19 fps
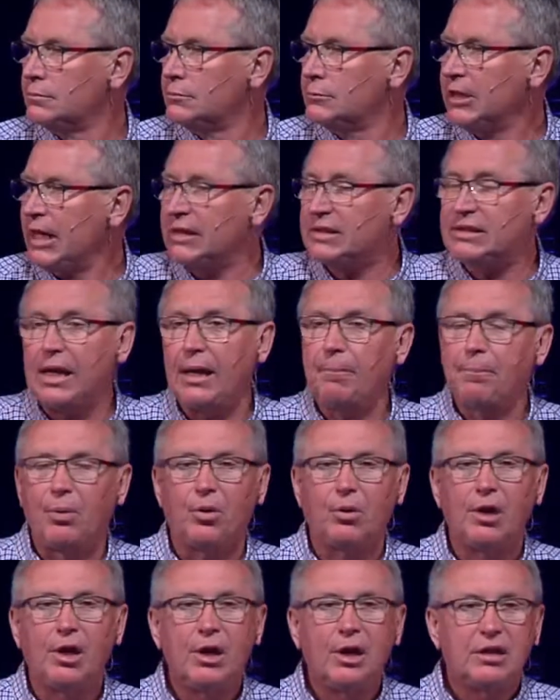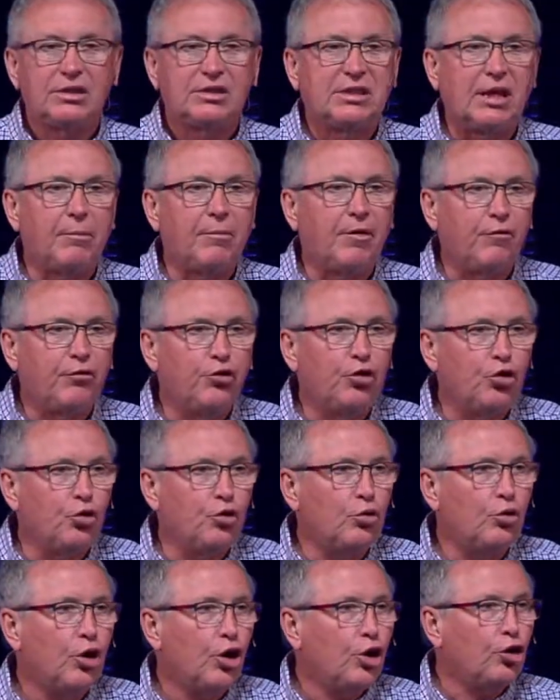Example, some of
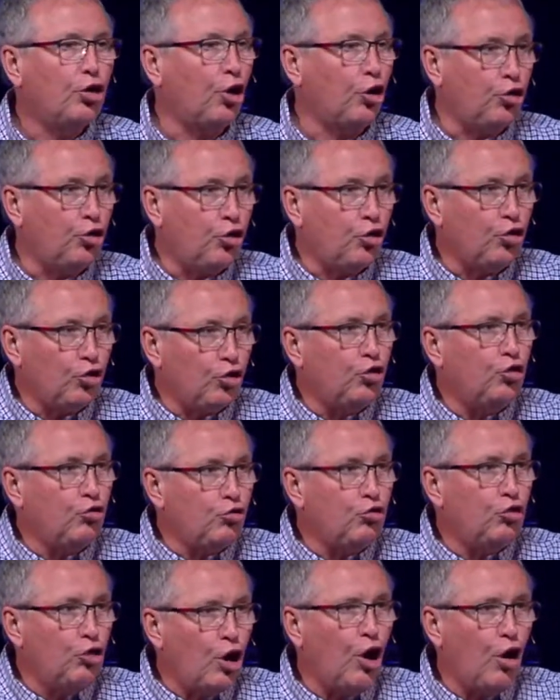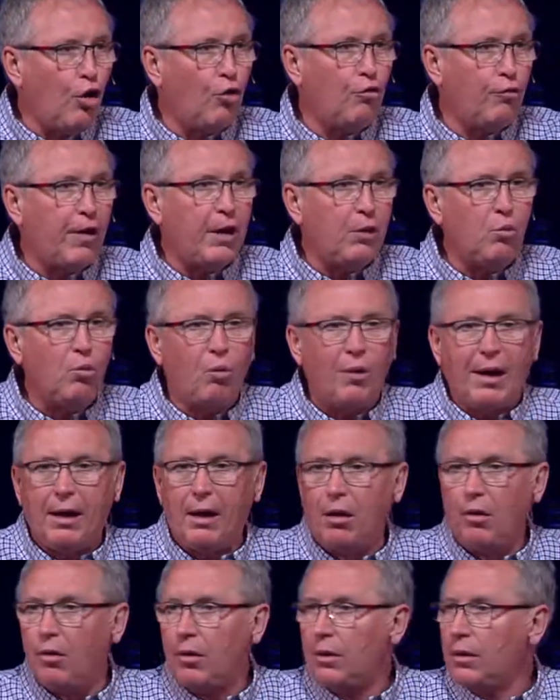you know right
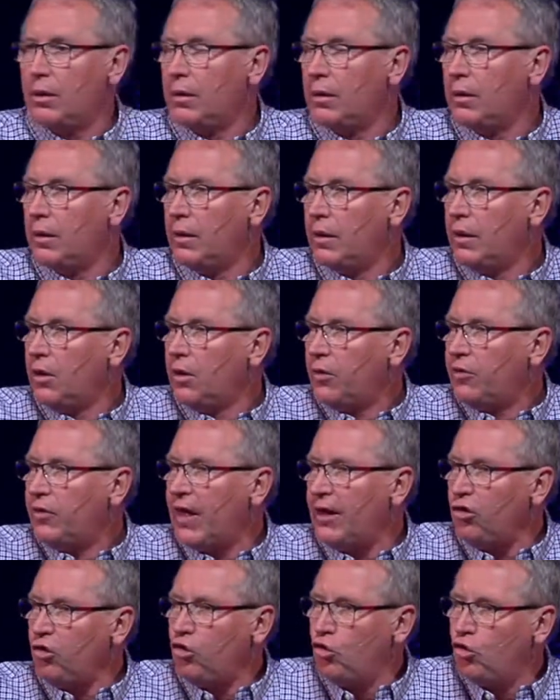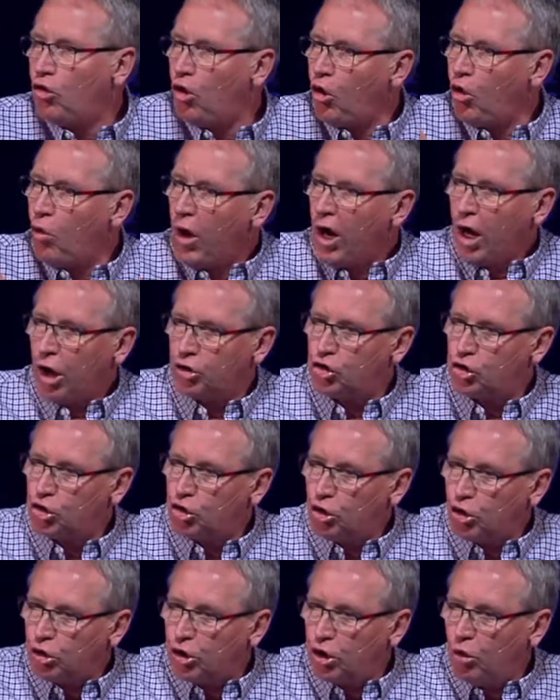well that you go a
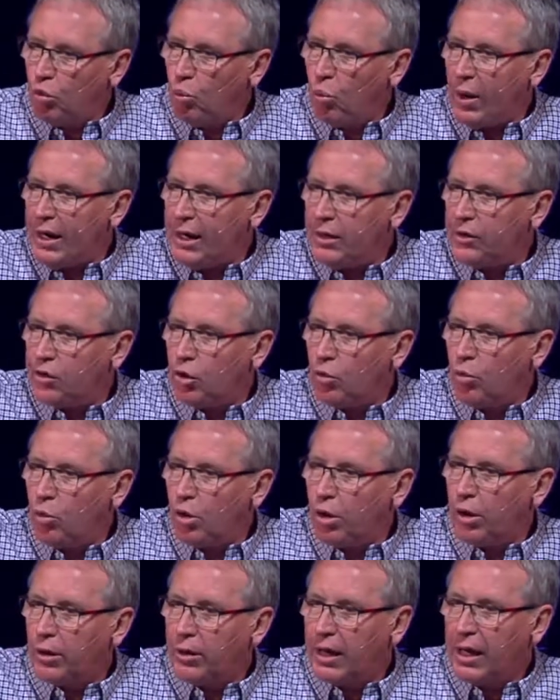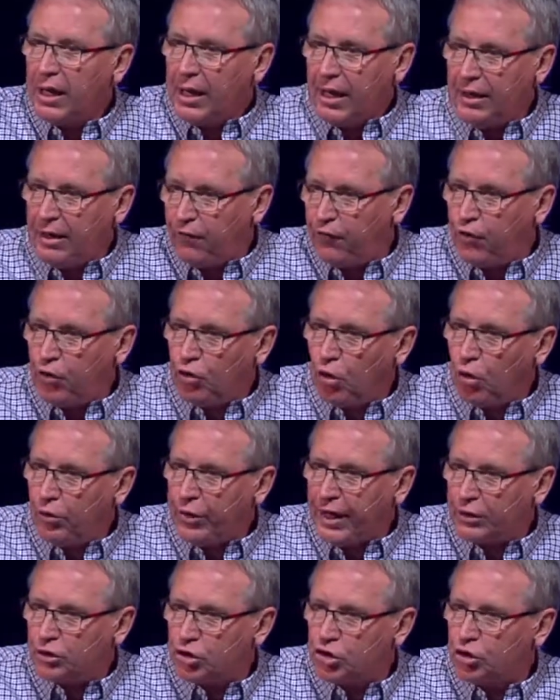certain way to work, and if you go
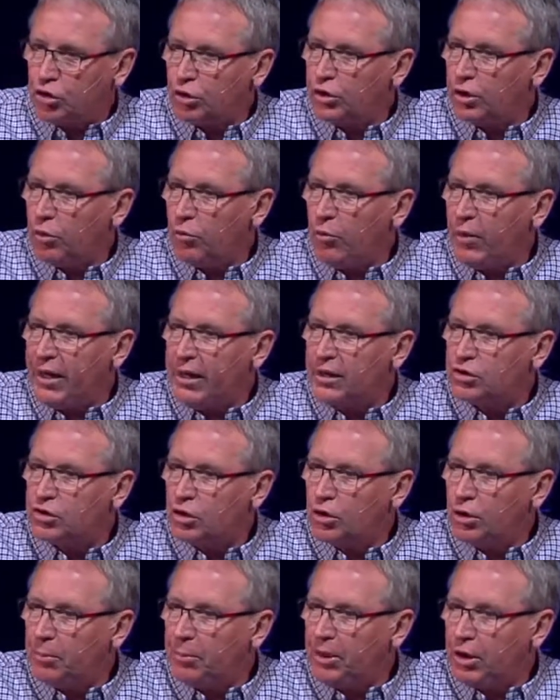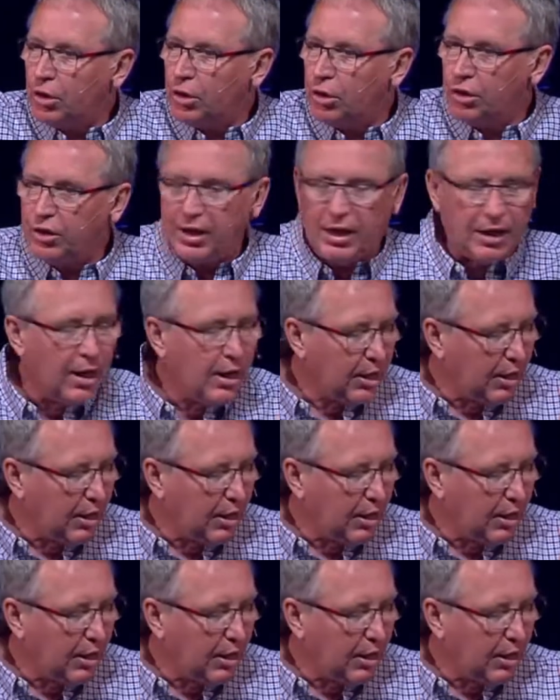that certain way, it's going to be a good day.